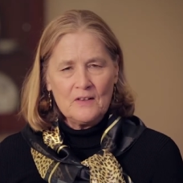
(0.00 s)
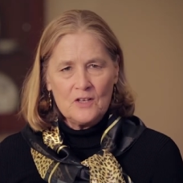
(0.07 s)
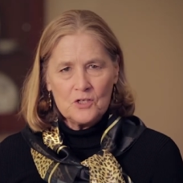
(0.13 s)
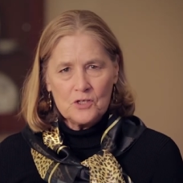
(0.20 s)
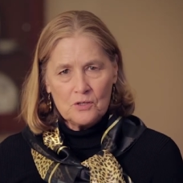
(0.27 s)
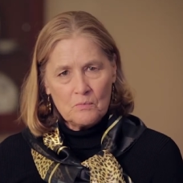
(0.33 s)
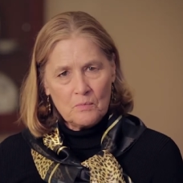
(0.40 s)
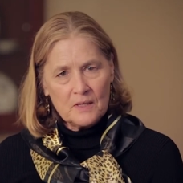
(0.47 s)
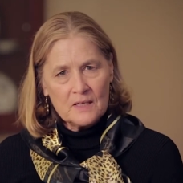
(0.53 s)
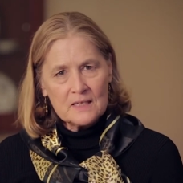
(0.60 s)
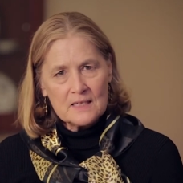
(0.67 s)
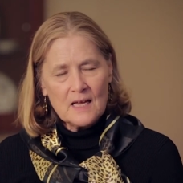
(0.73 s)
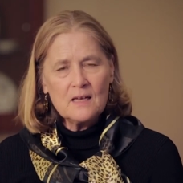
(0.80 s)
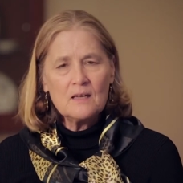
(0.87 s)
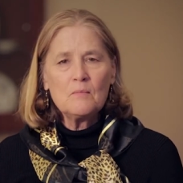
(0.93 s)
They should be
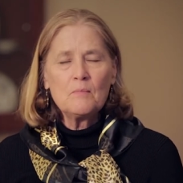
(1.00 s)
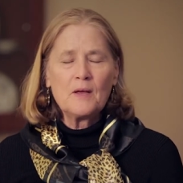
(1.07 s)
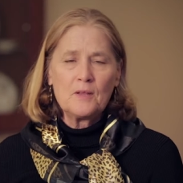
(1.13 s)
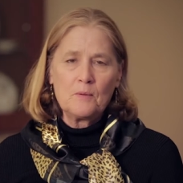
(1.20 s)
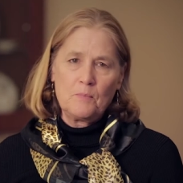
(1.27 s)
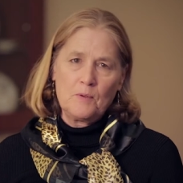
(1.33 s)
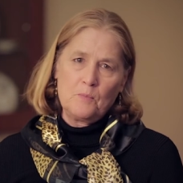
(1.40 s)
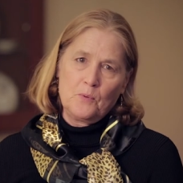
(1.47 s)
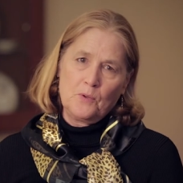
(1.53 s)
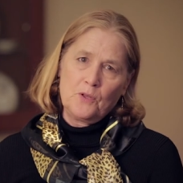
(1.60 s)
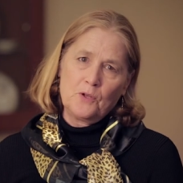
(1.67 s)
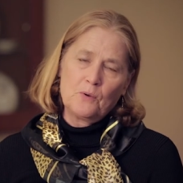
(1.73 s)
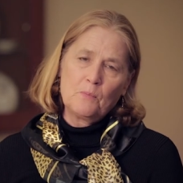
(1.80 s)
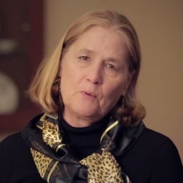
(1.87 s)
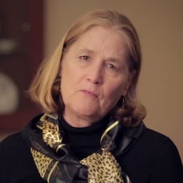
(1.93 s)
attended by the people
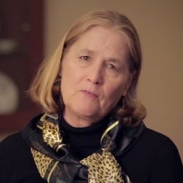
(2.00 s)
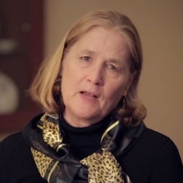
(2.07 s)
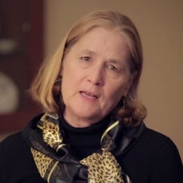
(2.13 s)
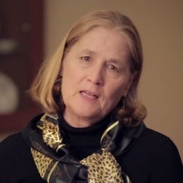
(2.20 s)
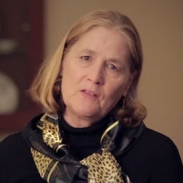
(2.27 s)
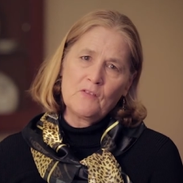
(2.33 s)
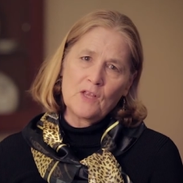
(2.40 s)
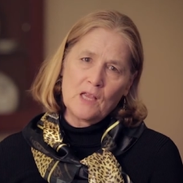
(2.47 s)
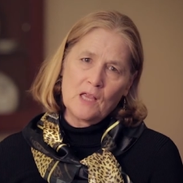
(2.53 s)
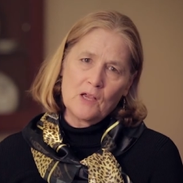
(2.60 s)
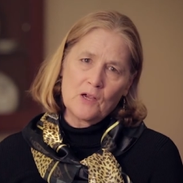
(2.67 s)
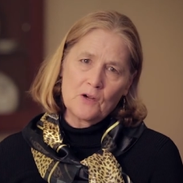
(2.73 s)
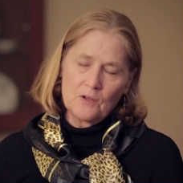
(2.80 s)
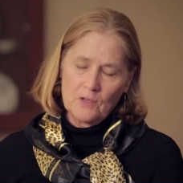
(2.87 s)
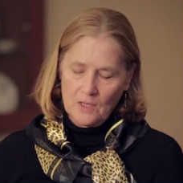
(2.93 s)
that are providing the
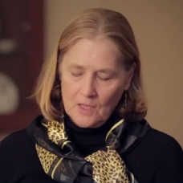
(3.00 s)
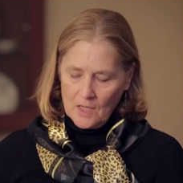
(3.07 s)
care.